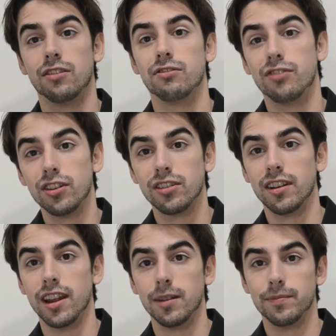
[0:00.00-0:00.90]
first
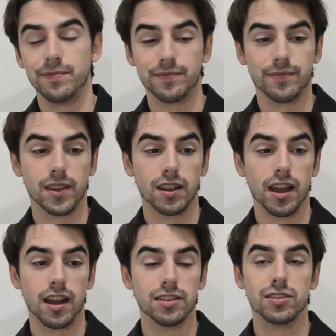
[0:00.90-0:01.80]
name
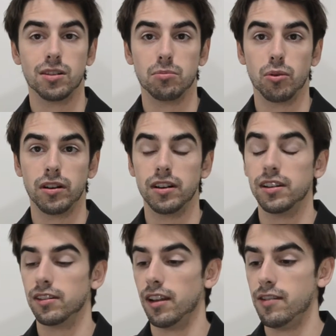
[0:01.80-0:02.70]
at a certain point in
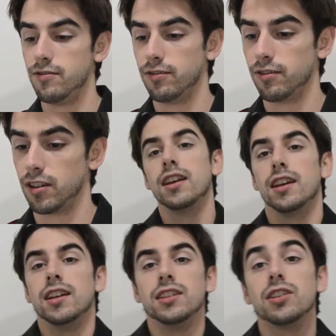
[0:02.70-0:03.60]
his life
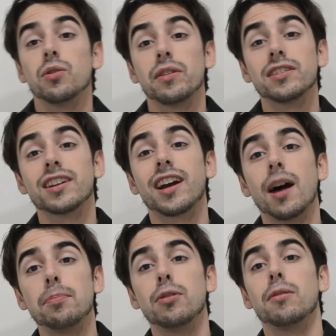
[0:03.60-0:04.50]
so there's a
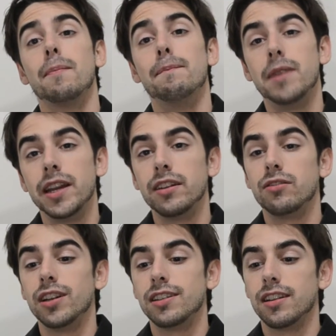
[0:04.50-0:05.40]
couple main
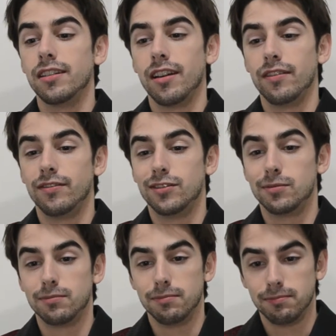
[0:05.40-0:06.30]
reasons I've
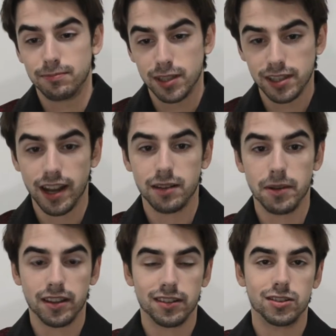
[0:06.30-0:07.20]
decided to
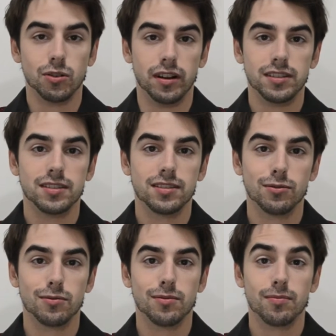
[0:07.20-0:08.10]
make this choice.
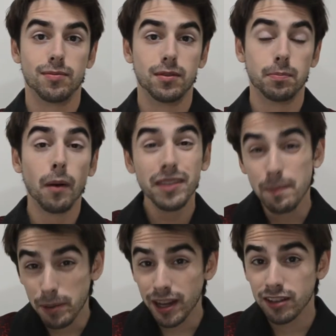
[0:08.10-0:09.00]
Probably the
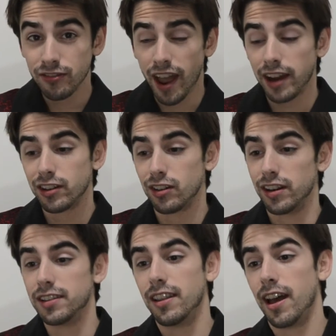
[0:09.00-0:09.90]
biggest factor
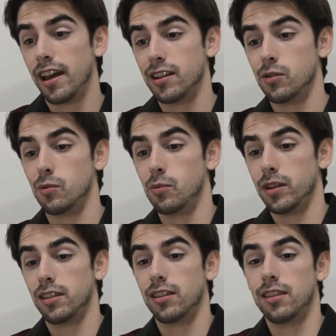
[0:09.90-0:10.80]
is that with
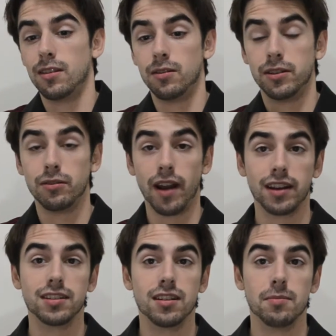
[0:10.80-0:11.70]
the
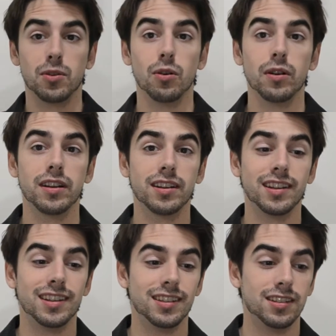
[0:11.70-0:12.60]
direction I'm going
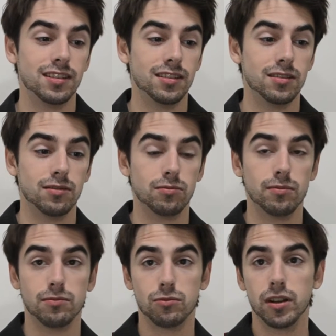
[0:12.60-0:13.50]
in
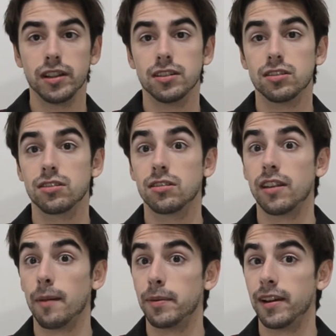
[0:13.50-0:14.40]
really
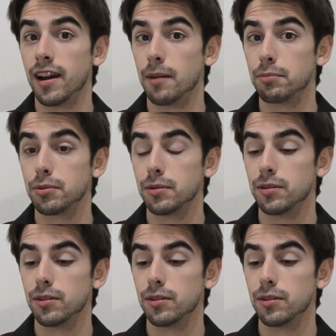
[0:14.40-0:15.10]
stepping up